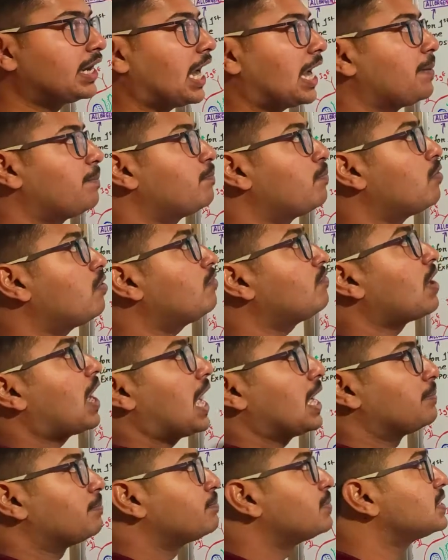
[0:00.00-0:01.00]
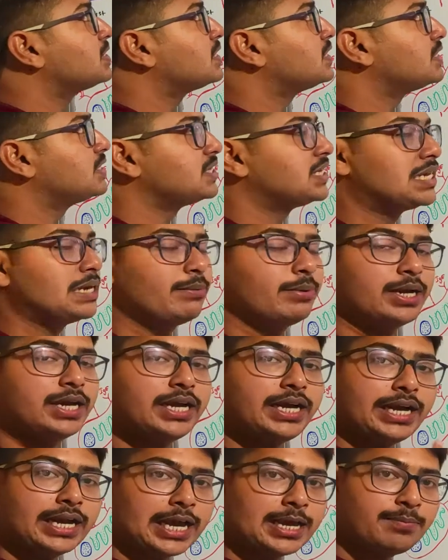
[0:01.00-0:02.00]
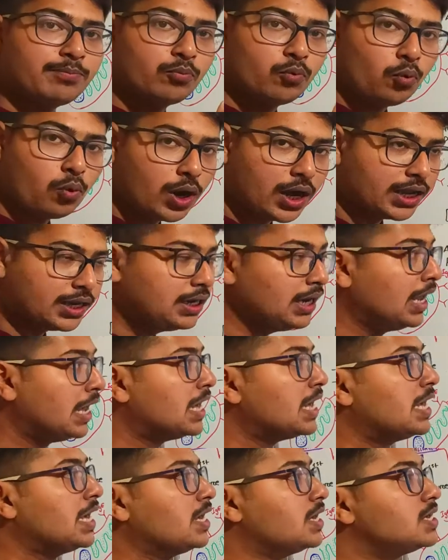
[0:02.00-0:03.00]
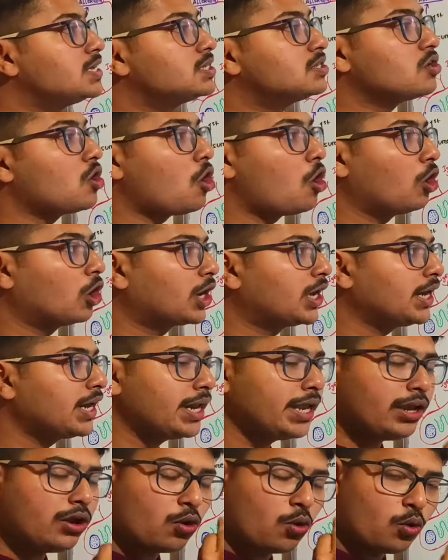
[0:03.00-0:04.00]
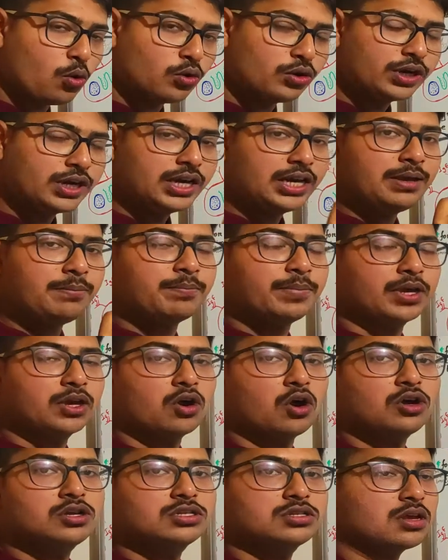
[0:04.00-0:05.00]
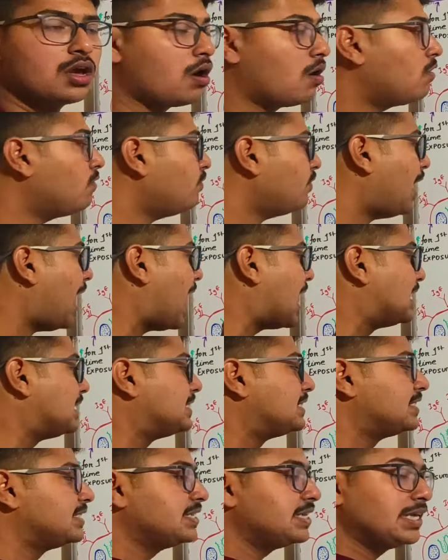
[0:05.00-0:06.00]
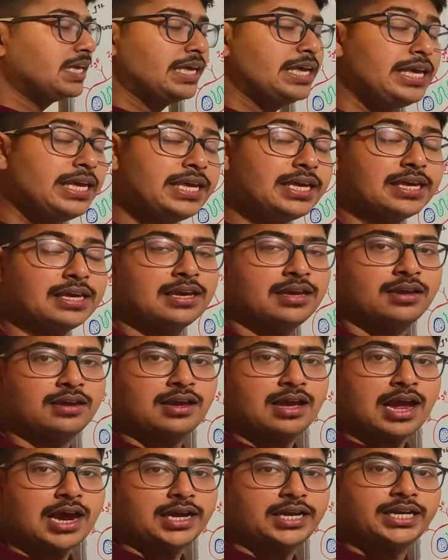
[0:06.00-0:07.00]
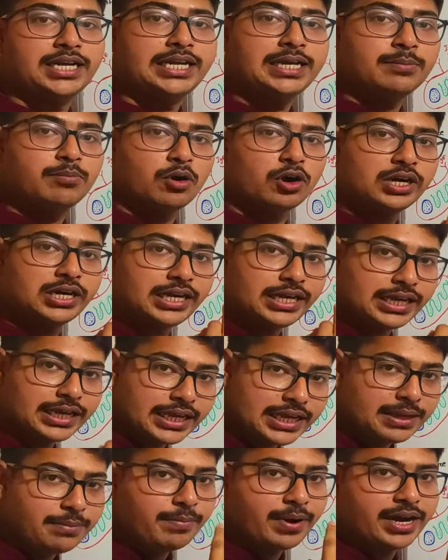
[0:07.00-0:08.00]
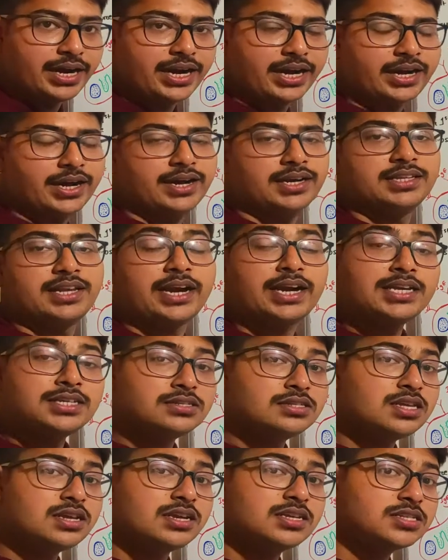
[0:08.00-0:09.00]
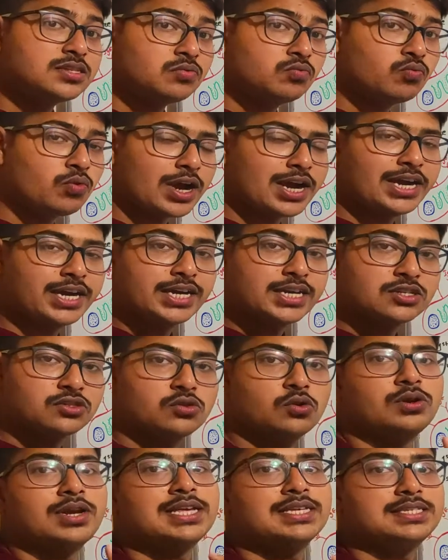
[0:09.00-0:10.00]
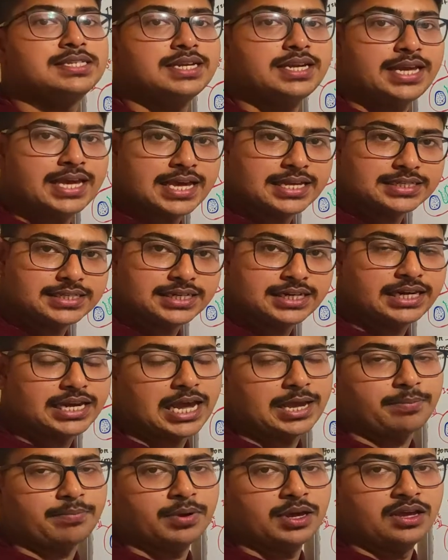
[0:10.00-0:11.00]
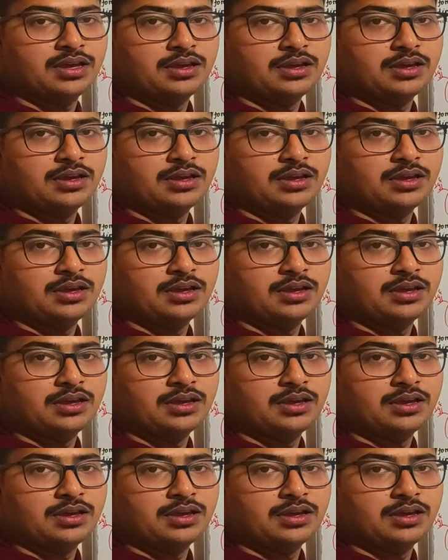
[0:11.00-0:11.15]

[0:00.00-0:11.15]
type of hypersensitivity type 1 is occurring only because of IgE, antibody E mediated. That is the reason why it is known as reagin type.